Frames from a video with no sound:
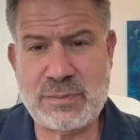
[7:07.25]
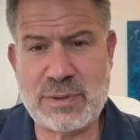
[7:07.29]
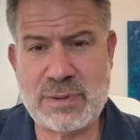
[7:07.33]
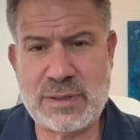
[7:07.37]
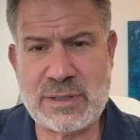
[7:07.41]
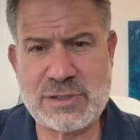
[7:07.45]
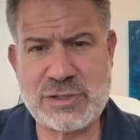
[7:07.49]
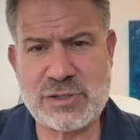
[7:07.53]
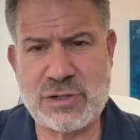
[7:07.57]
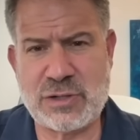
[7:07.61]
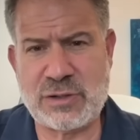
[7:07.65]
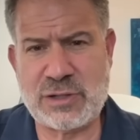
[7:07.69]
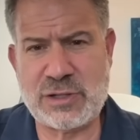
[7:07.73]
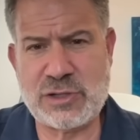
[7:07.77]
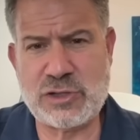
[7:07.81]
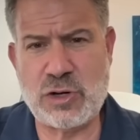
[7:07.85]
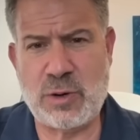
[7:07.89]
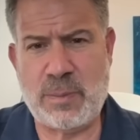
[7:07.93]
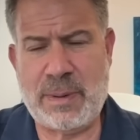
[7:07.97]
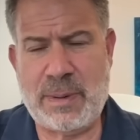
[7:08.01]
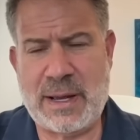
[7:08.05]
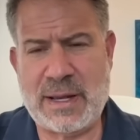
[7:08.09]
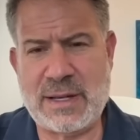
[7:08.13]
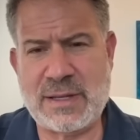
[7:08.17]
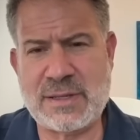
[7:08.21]
but it's certainly Joe
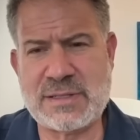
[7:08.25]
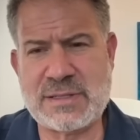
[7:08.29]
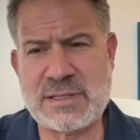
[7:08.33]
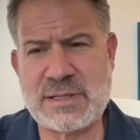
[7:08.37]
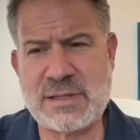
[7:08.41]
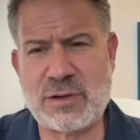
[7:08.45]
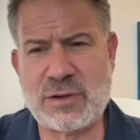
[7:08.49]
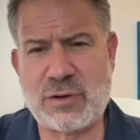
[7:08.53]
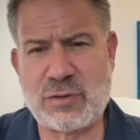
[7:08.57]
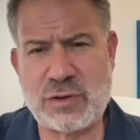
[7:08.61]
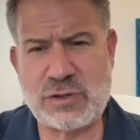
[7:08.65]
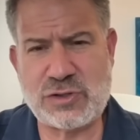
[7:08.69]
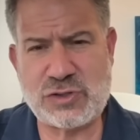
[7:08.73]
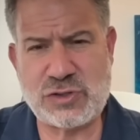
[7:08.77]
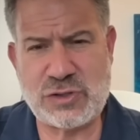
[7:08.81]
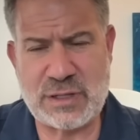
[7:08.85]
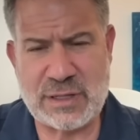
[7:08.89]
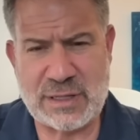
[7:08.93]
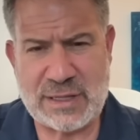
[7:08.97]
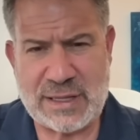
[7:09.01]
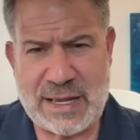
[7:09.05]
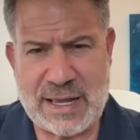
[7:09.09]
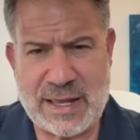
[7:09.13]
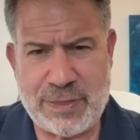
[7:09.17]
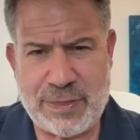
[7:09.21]
Biden's, in the Christian
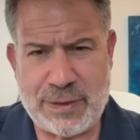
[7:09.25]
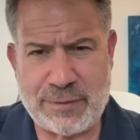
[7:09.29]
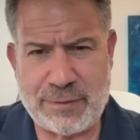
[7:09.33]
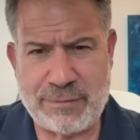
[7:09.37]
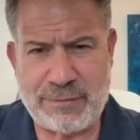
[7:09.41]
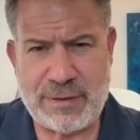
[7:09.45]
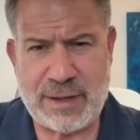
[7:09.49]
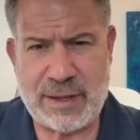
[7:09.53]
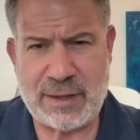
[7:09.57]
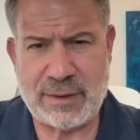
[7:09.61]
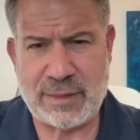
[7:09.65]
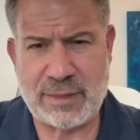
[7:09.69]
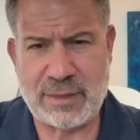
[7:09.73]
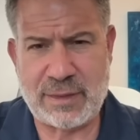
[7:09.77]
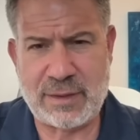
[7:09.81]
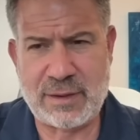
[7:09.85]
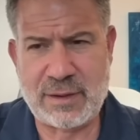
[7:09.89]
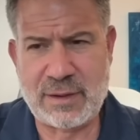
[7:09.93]
and Catholic faith?